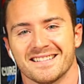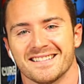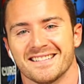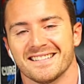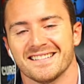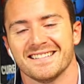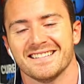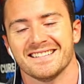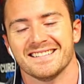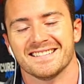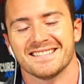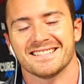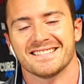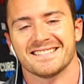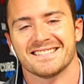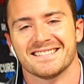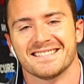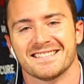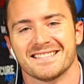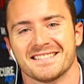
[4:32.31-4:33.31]

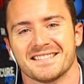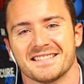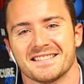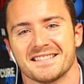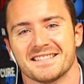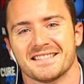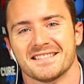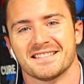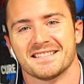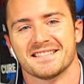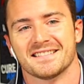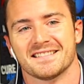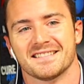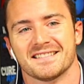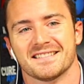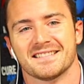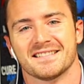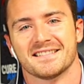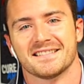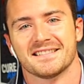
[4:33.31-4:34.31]

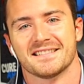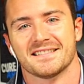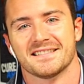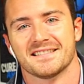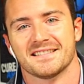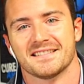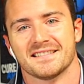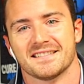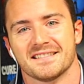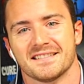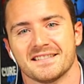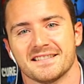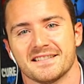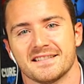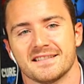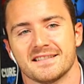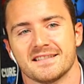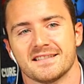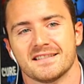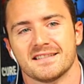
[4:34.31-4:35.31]

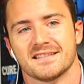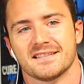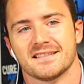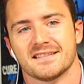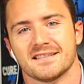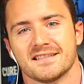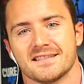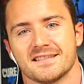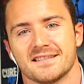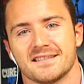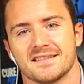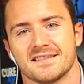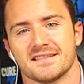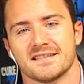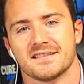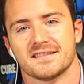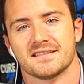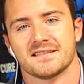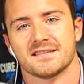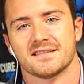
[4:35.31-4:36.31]

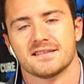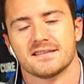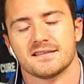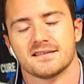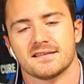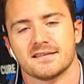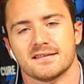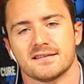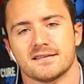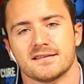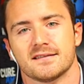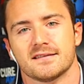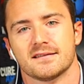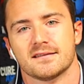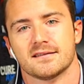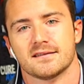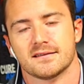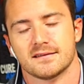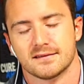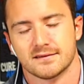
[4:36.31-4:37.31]

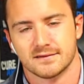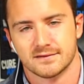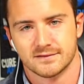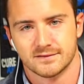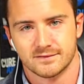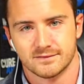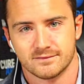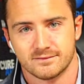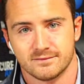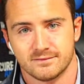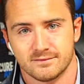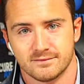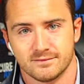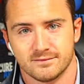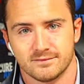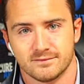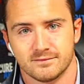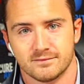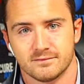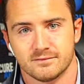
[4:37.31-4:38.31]

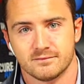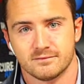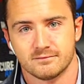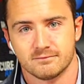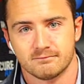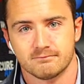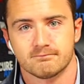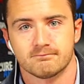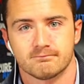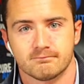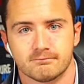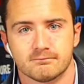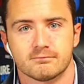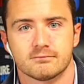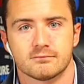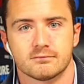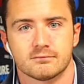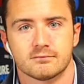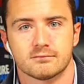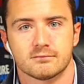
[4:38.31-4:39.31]

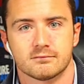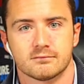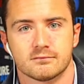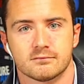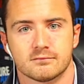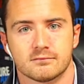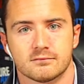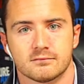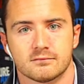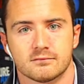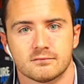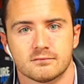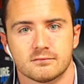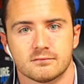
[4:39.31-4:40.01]
(silent)